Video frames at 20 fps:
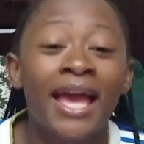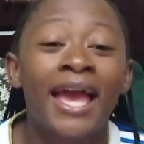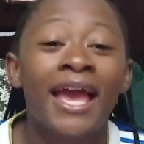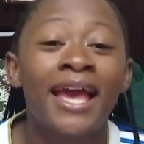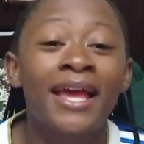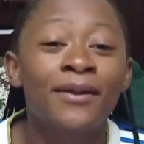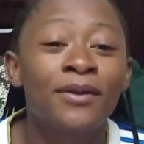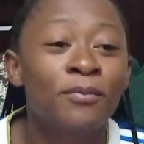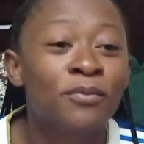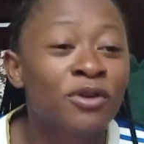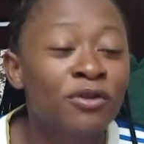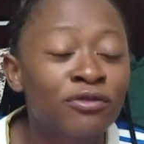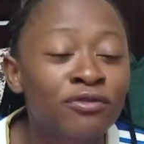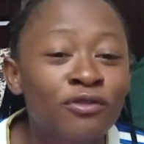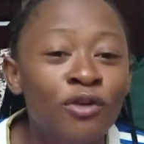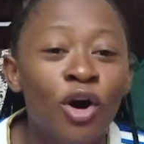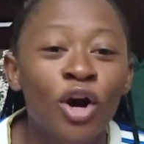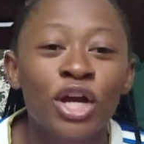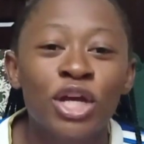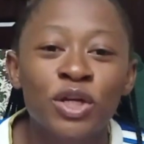And
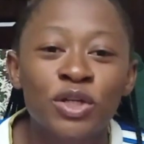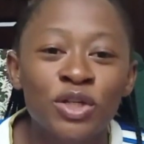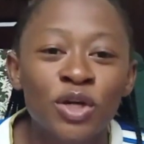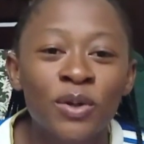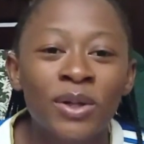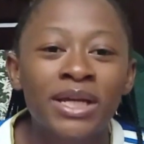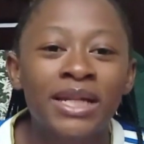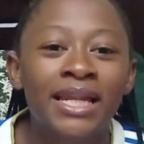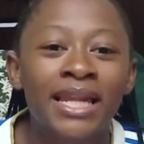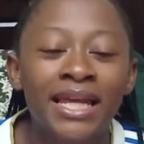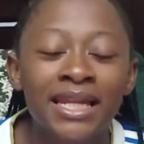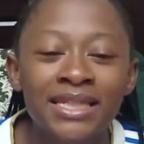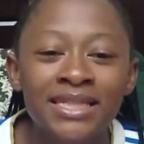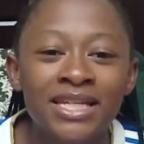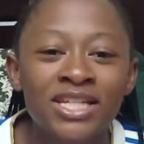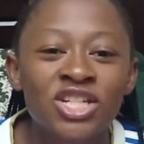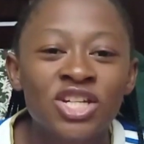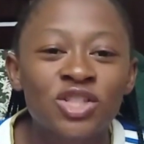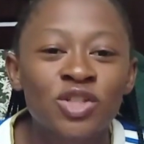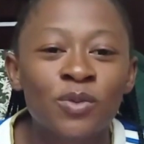before you know it, ladies
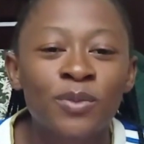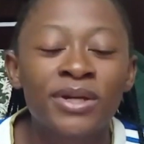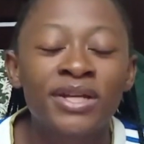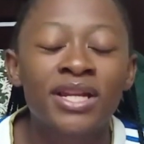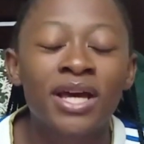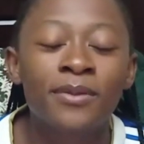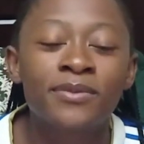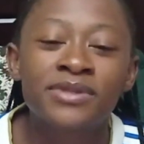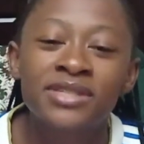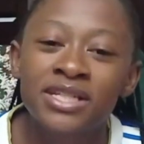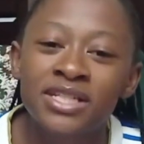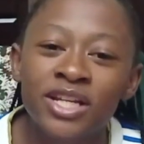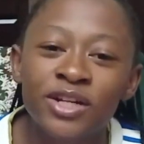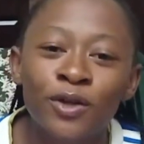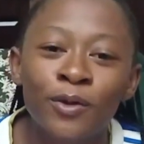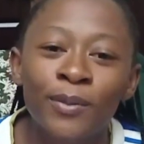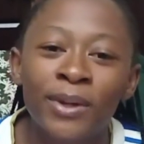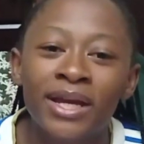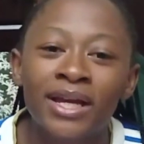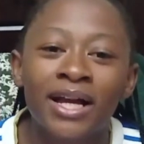and gentlemen, I'm seated
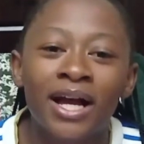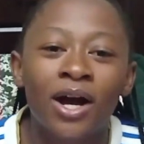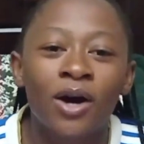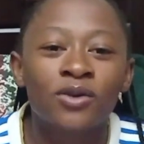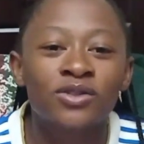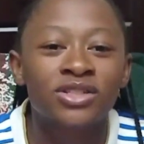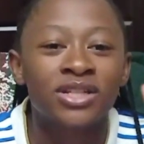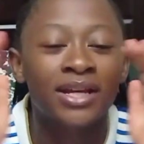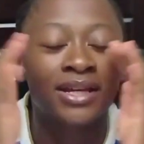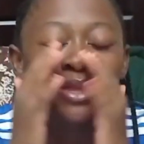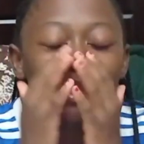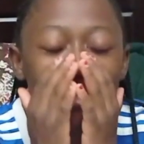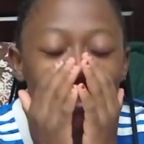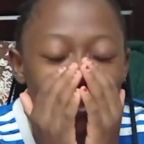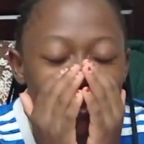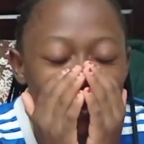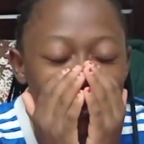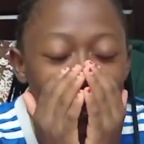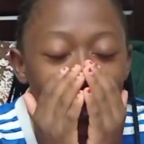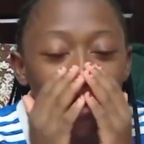on my couch like
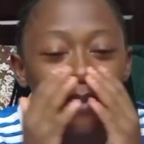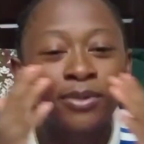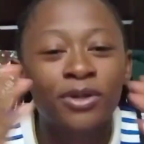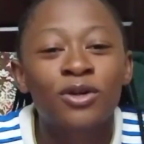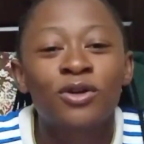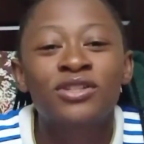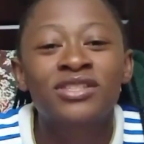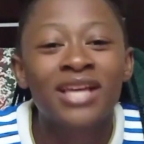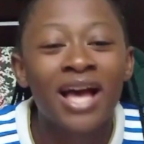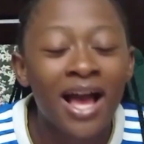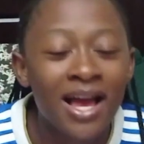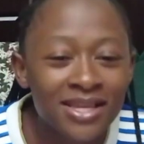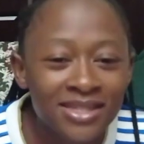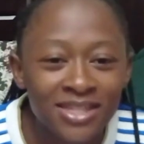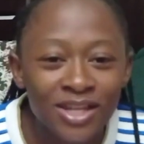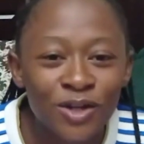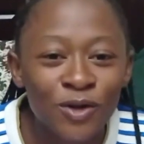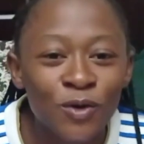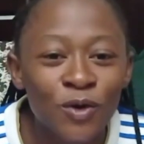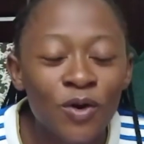this because
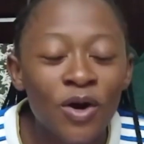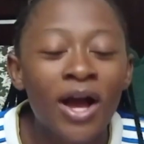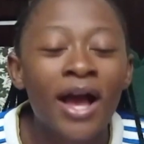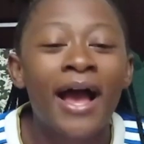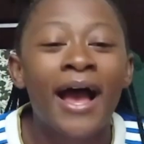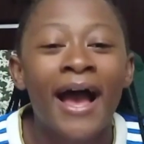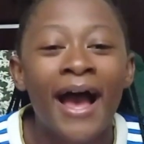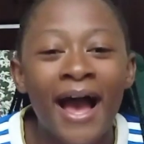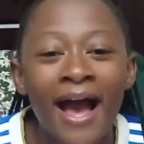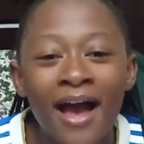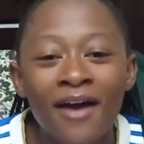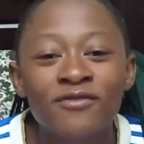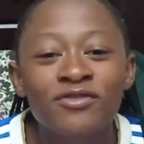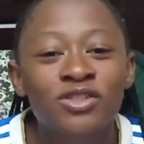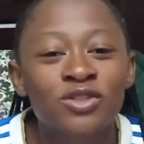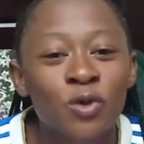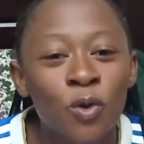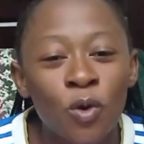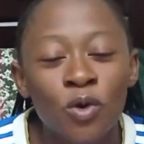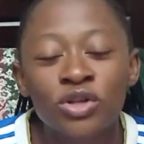Arsenal have
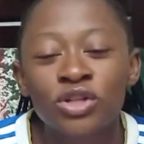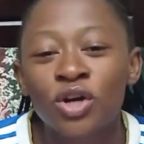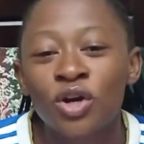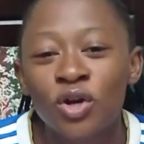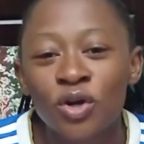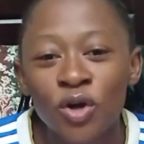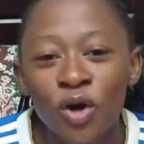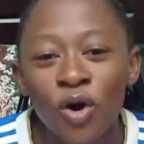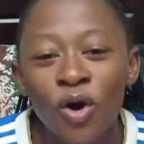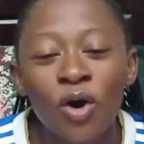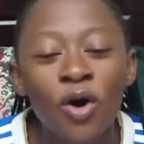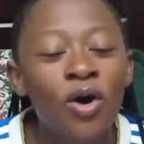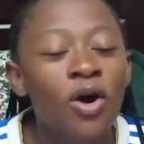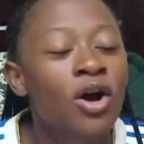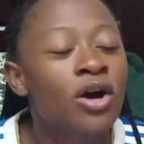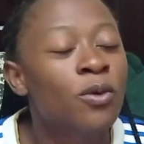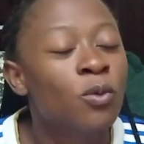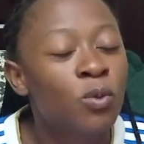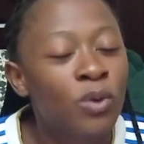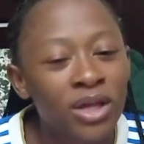scored a
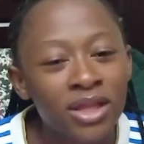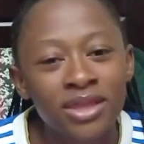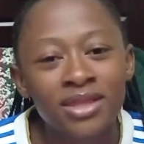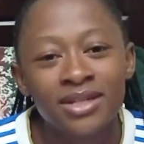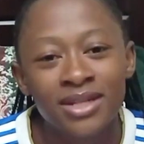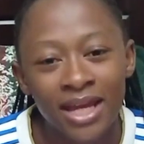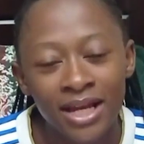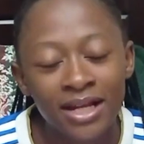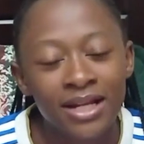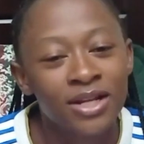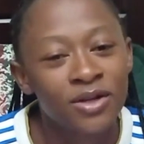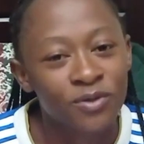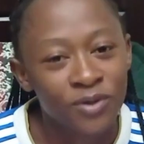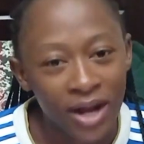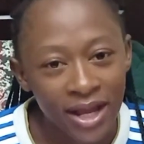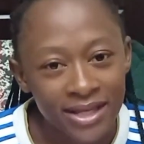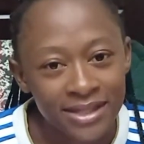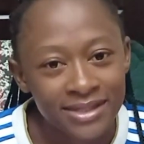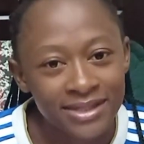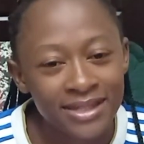goal with Declan
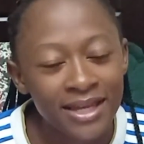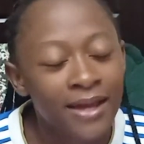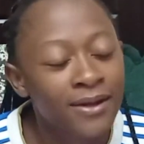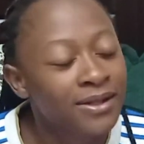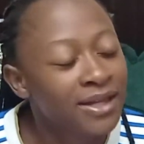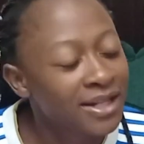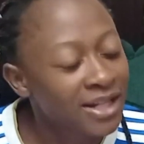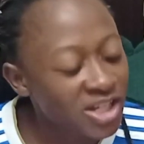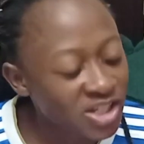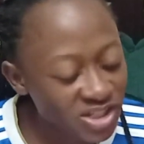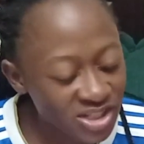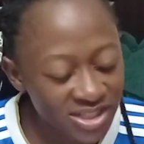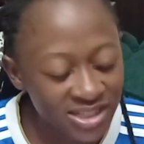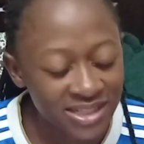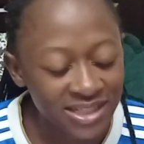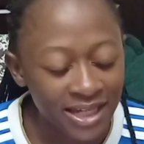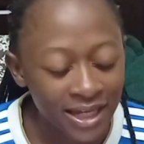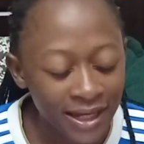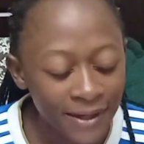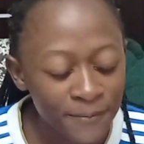Rice. And can I just
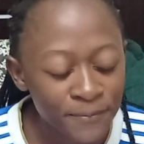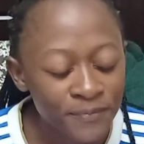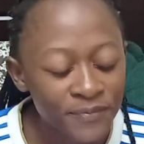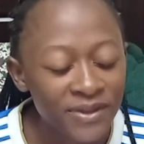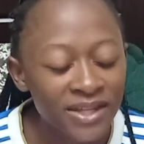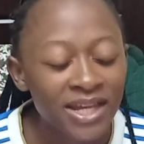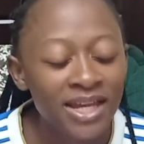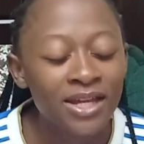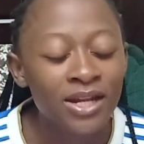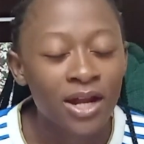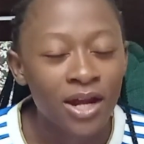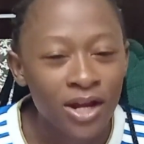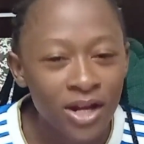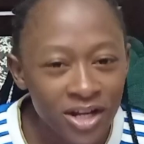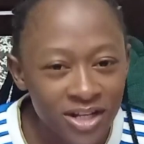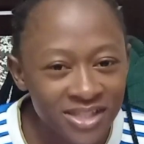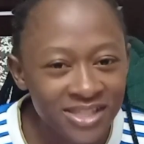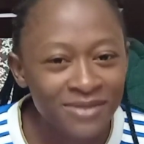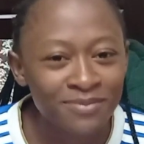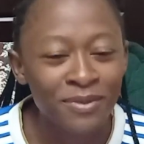say, it
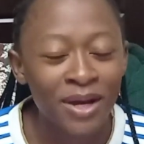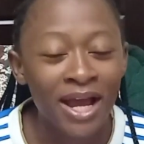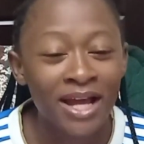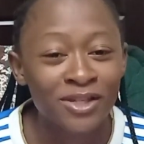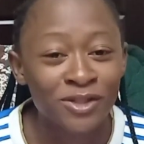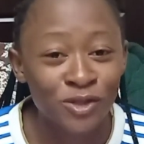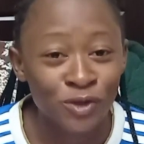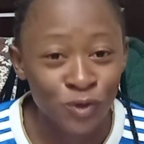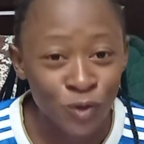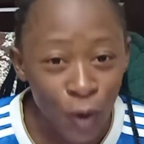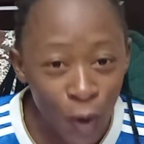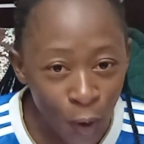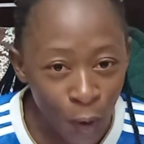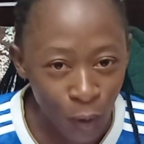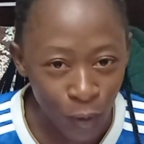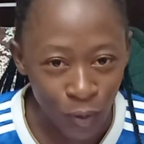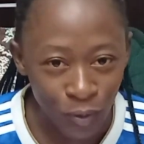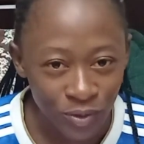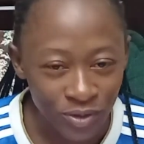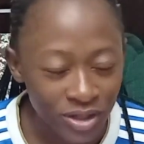hurts my
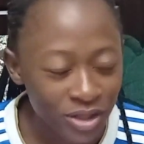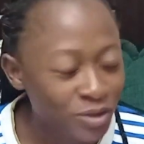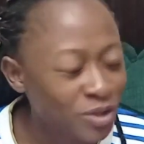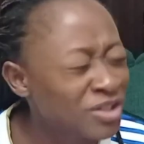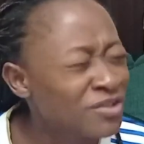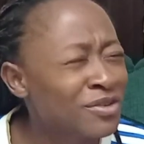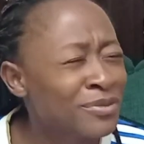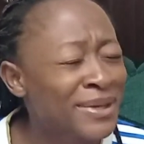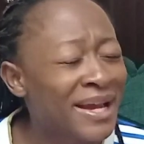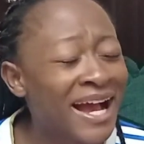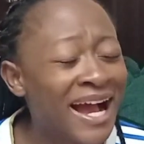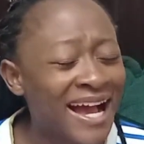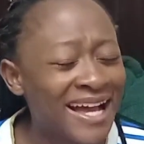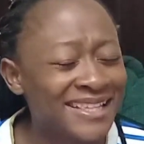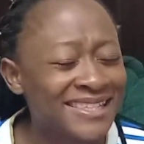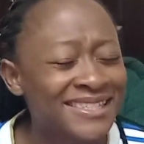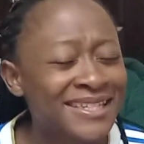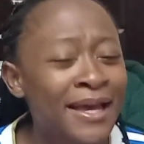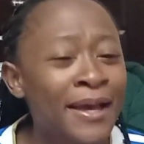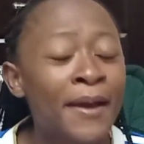soul. Not even my
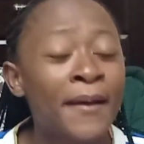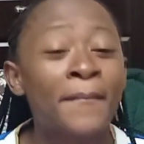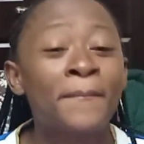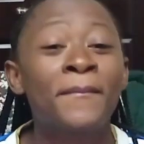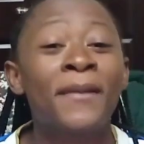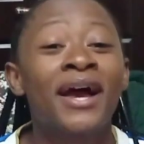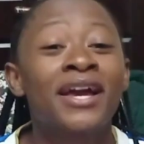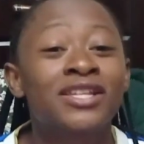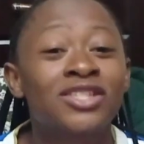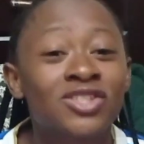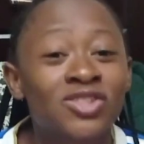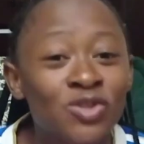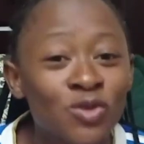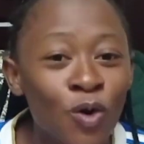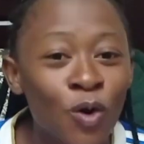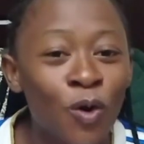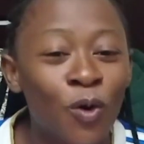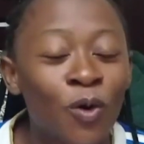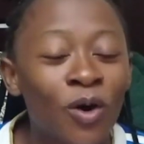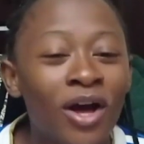heart, my
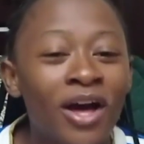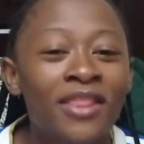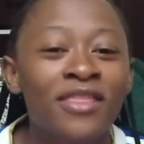soul.